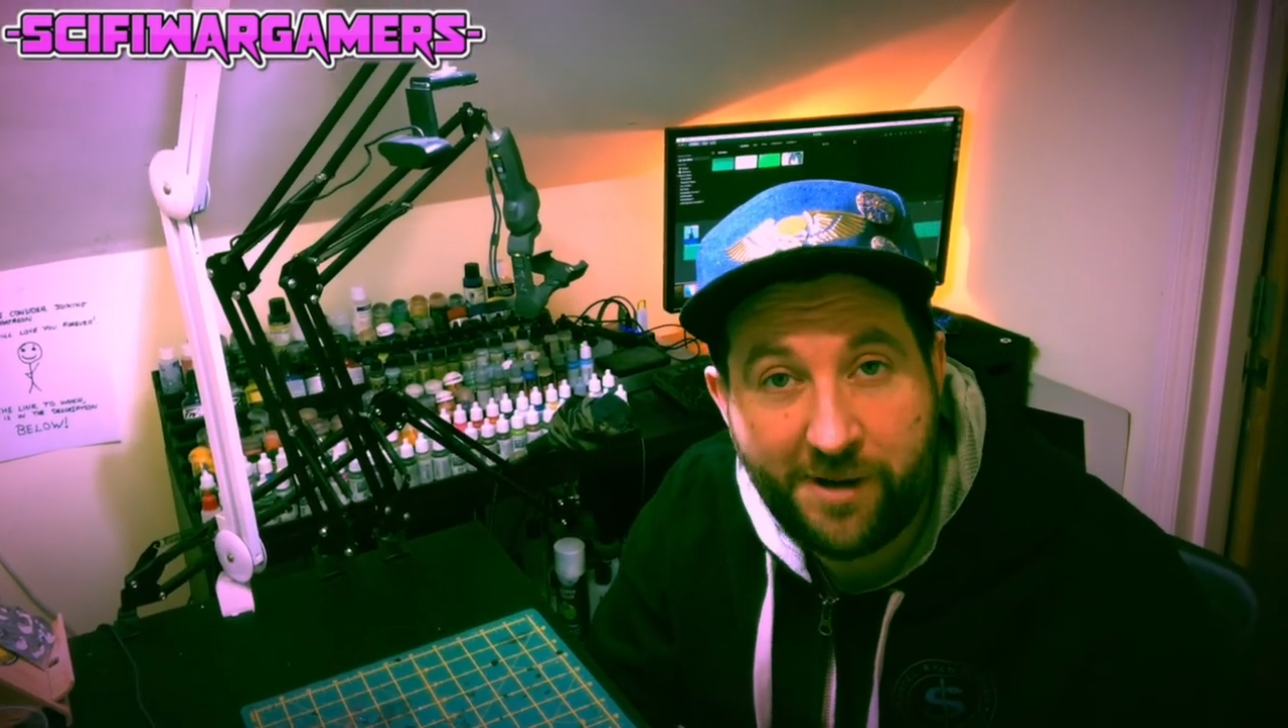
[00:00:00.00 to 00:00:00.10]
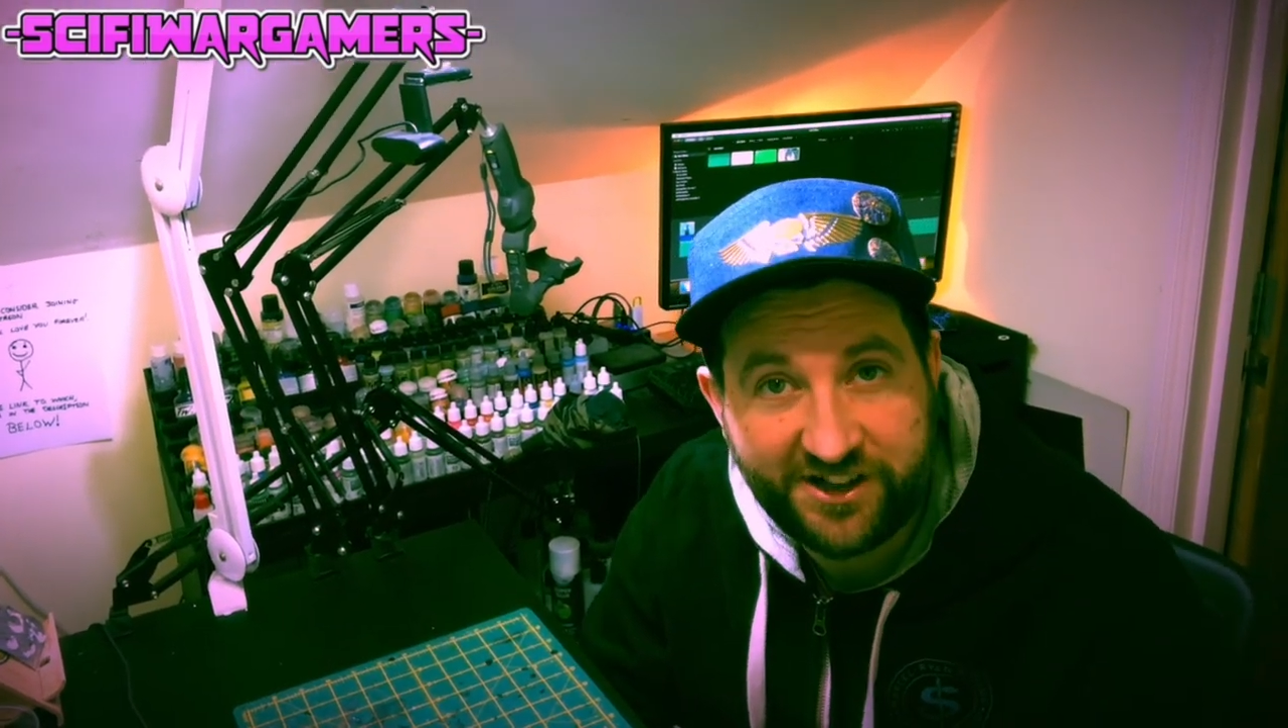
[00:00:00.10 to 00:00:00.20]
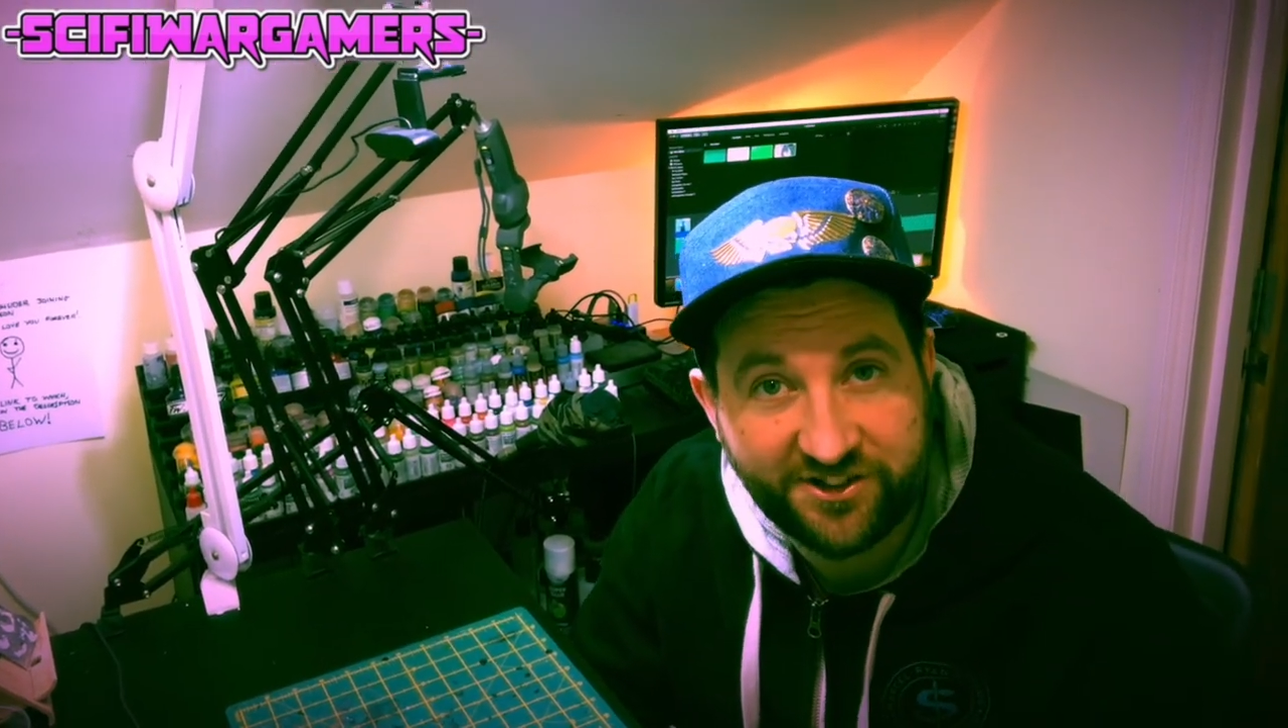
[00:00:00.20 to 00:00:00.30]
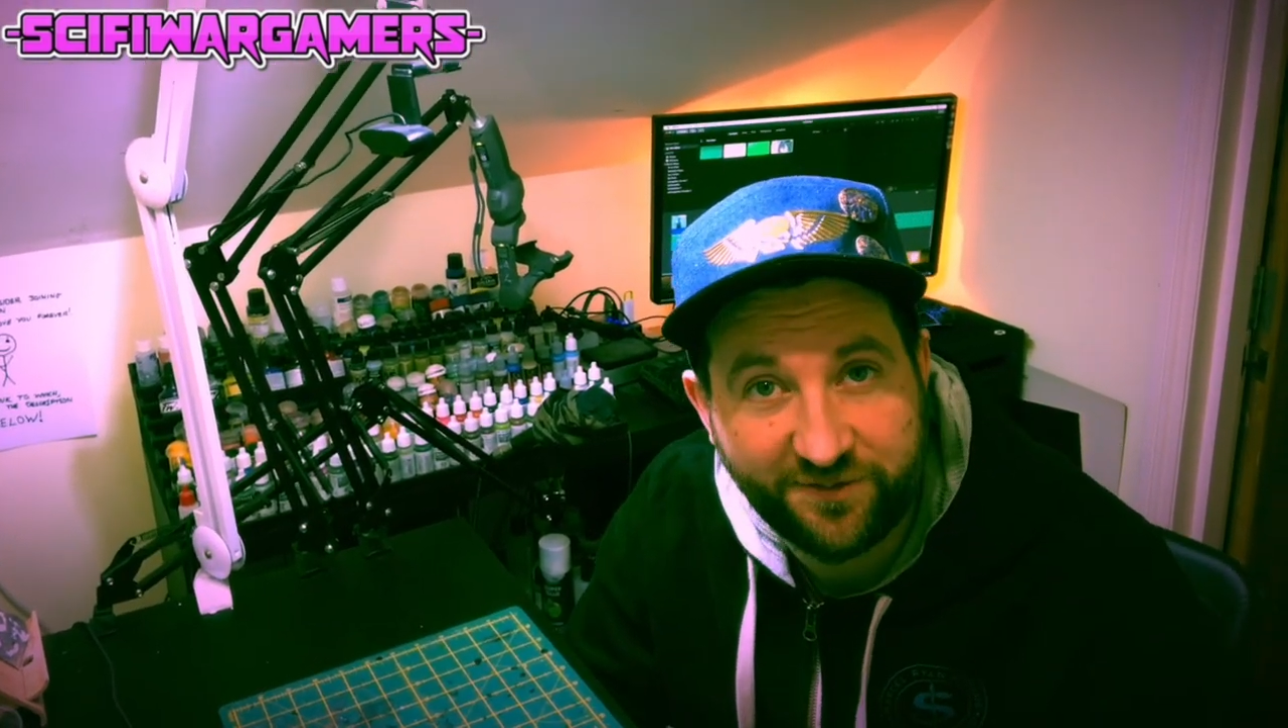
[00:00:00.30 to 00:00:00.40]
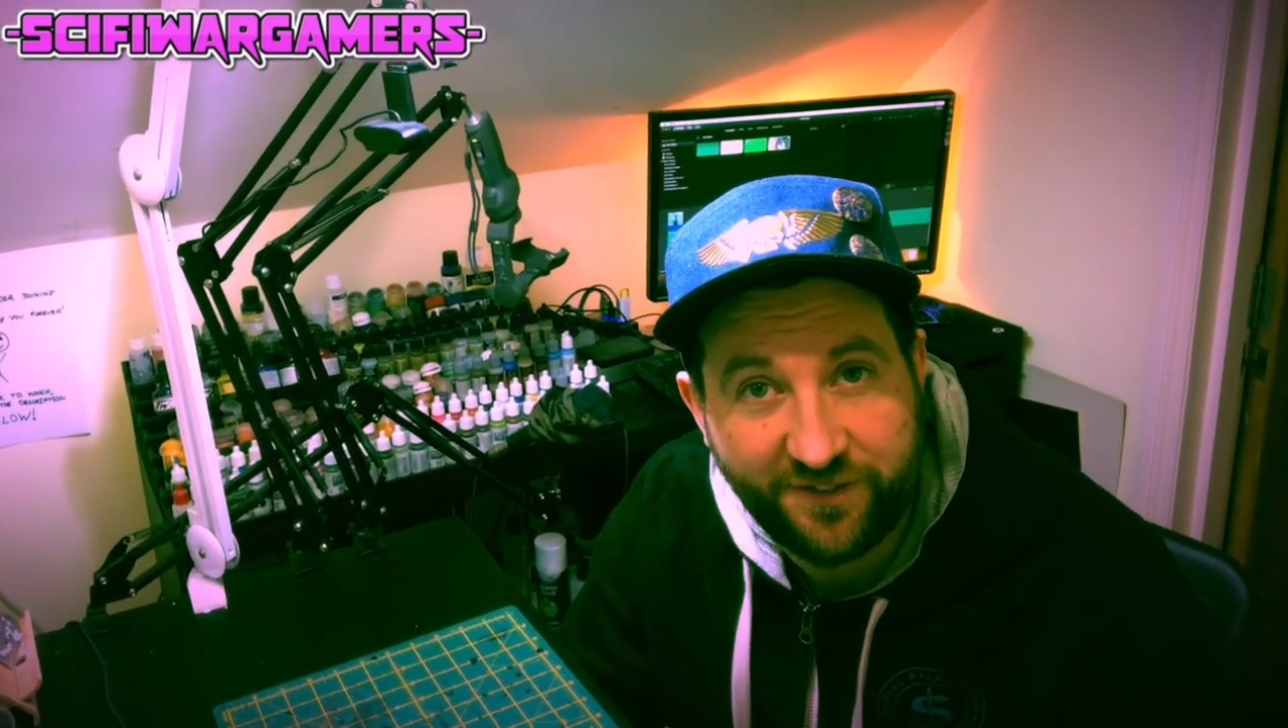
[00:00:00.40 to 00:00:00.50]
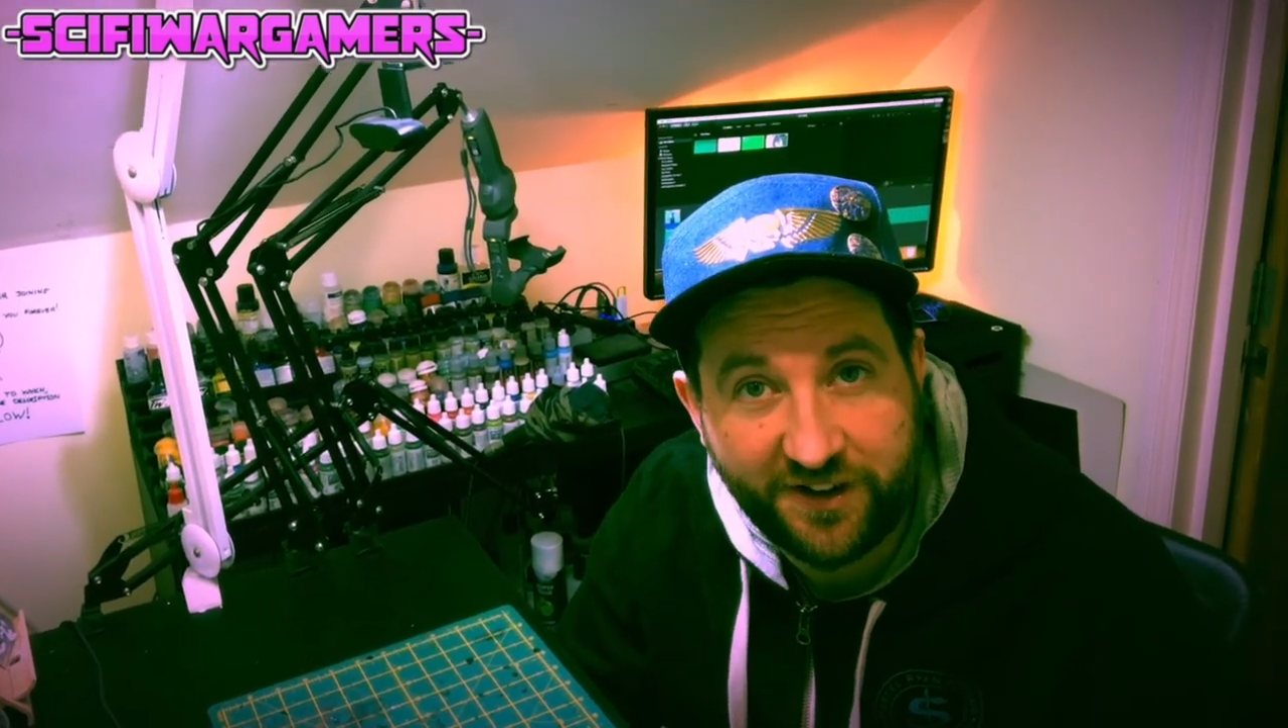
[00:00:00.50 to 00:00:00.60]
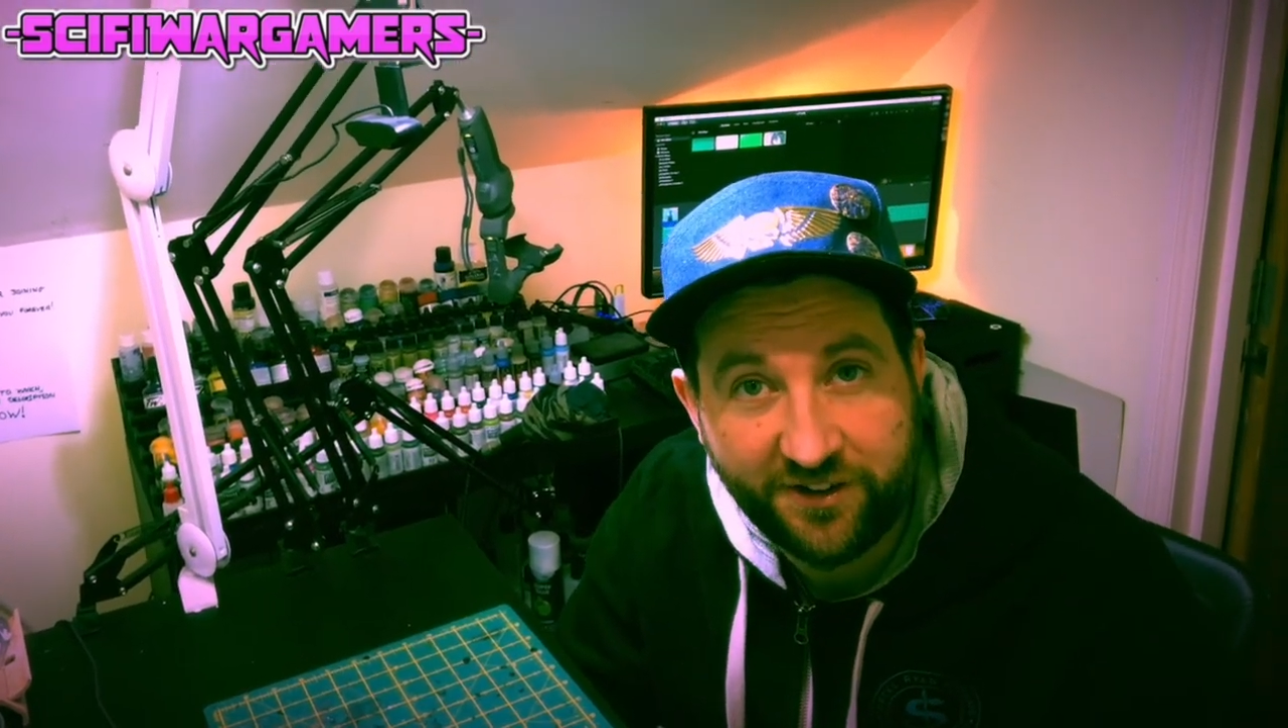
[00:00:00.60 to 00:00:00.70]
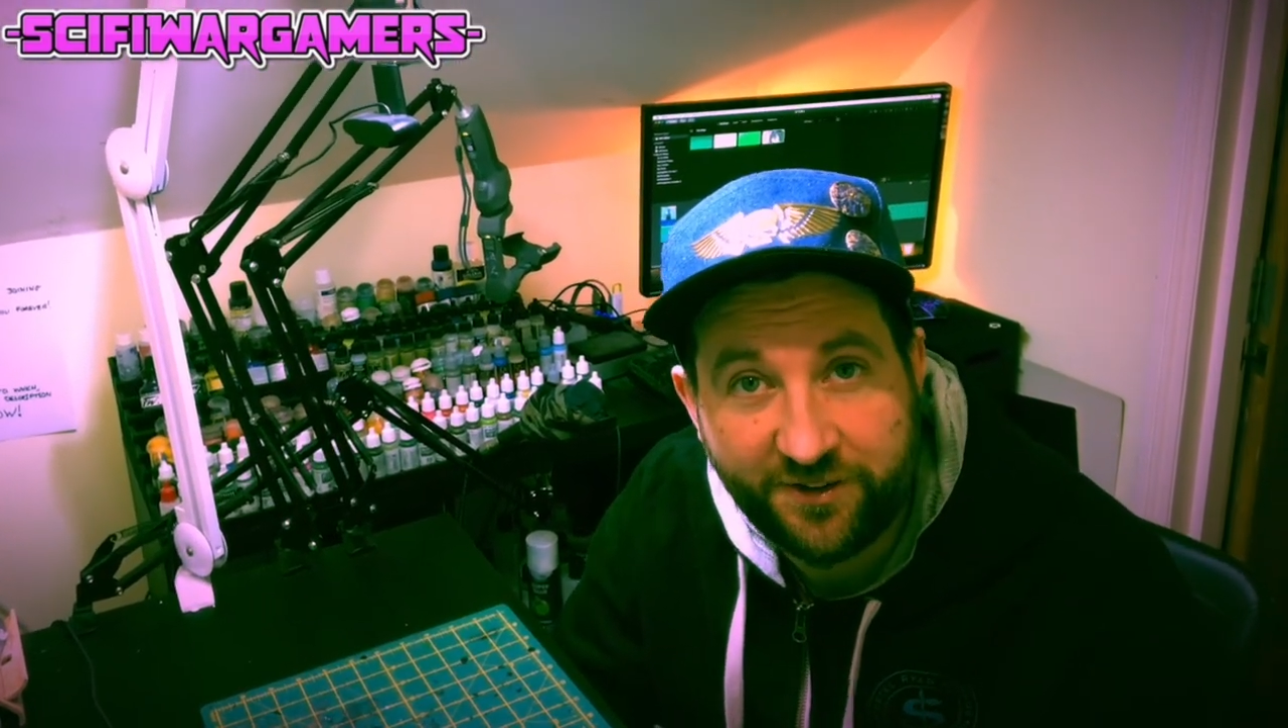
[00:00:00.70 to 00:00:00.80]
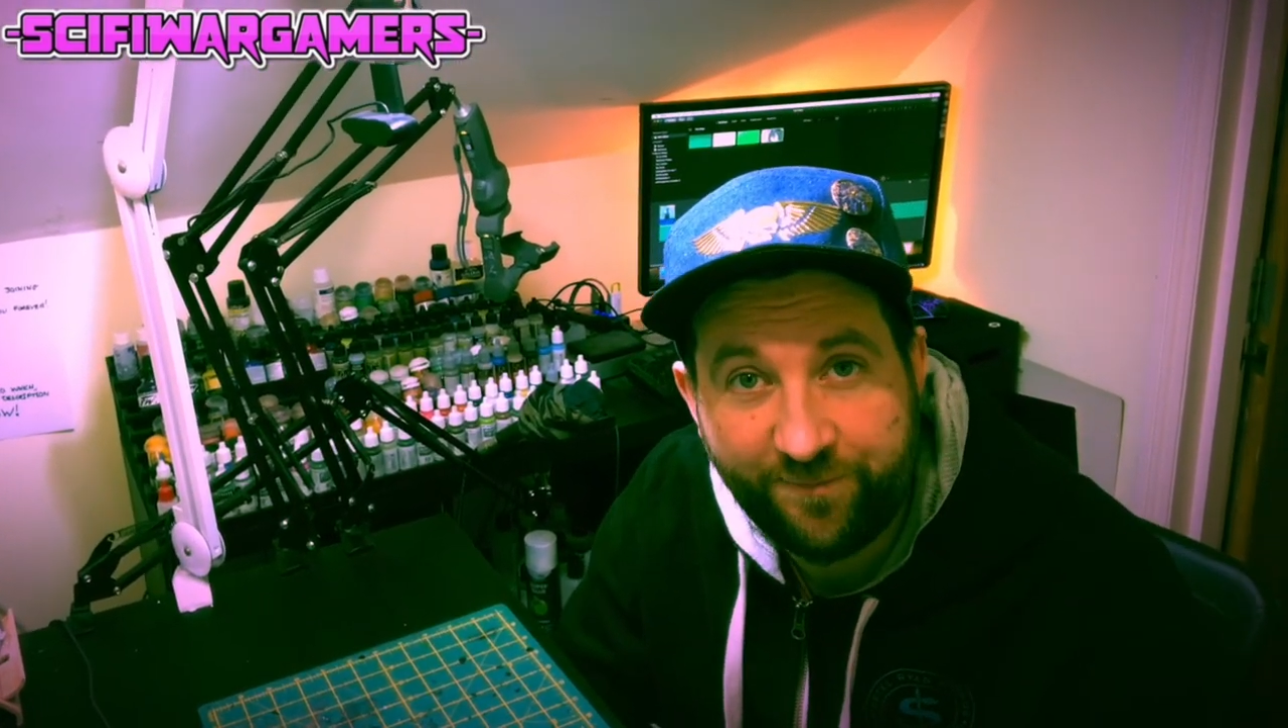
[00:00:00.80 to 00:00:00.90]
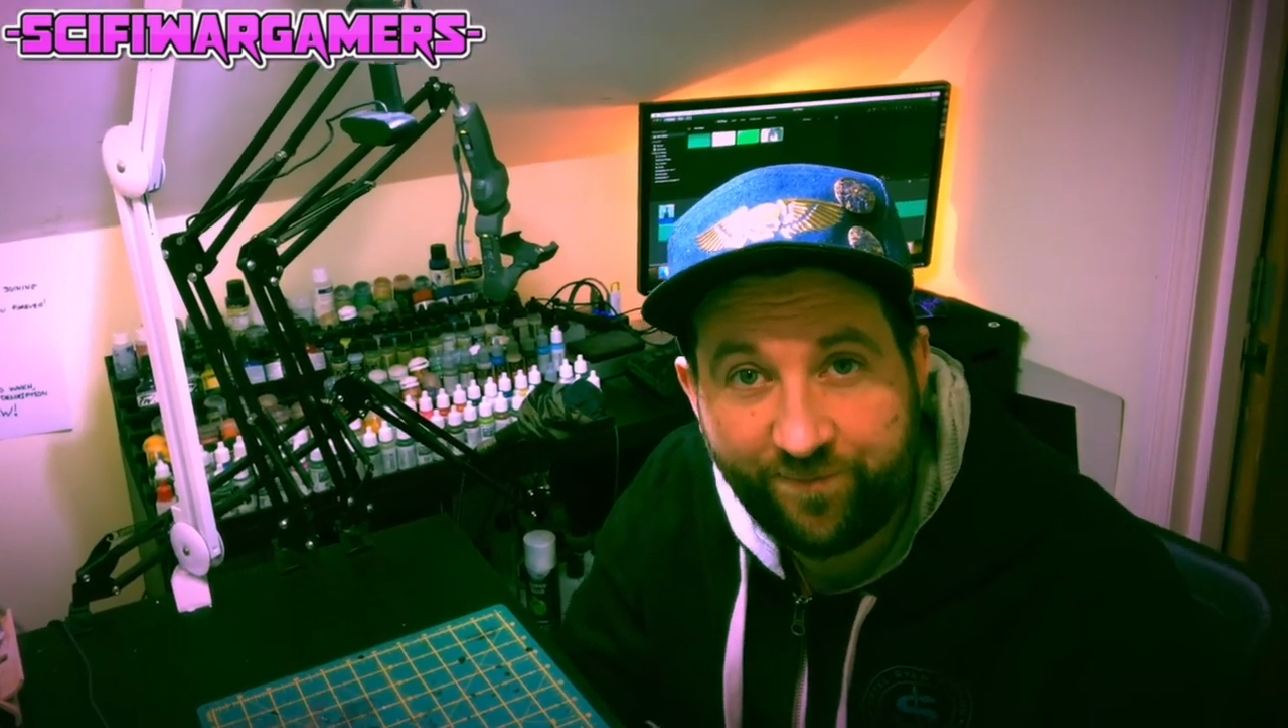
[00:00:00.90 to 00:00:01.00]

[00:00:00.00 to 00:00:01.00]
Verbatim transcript: battlefield.